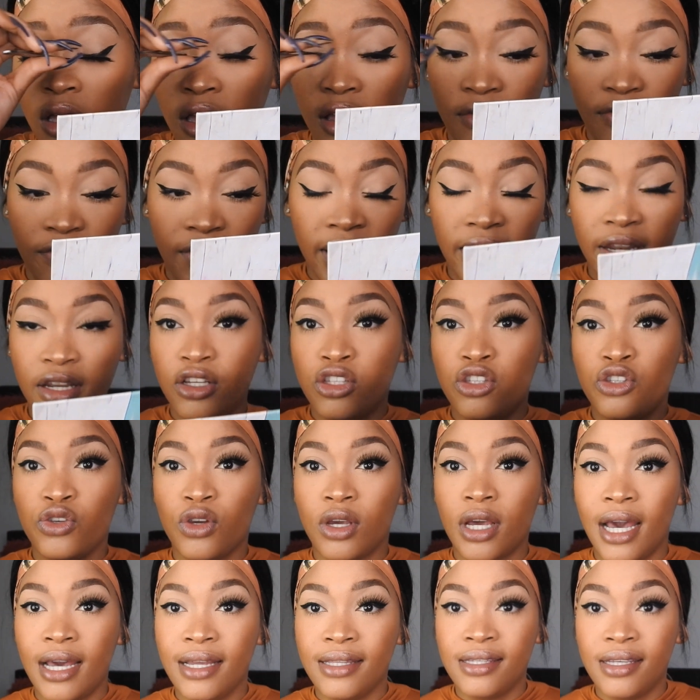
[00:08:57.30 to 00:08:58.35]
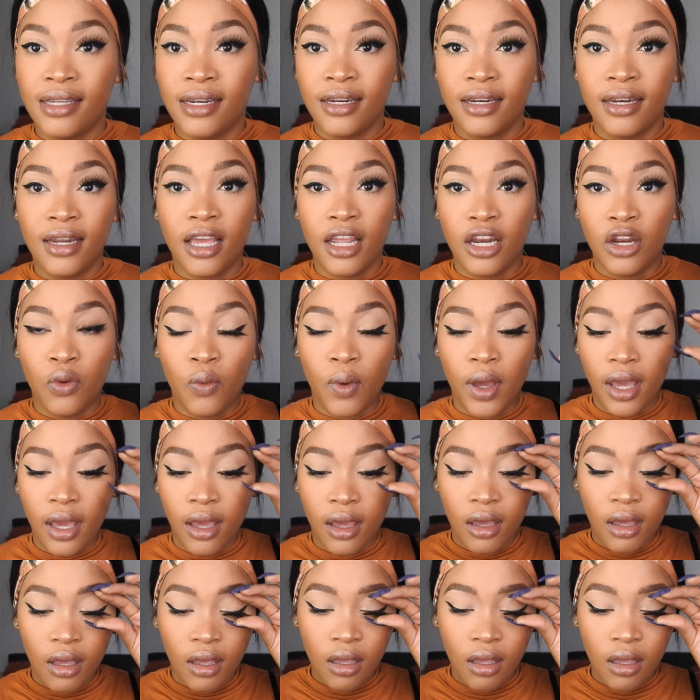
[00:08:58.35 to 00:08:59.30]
if I need to cut it in any way.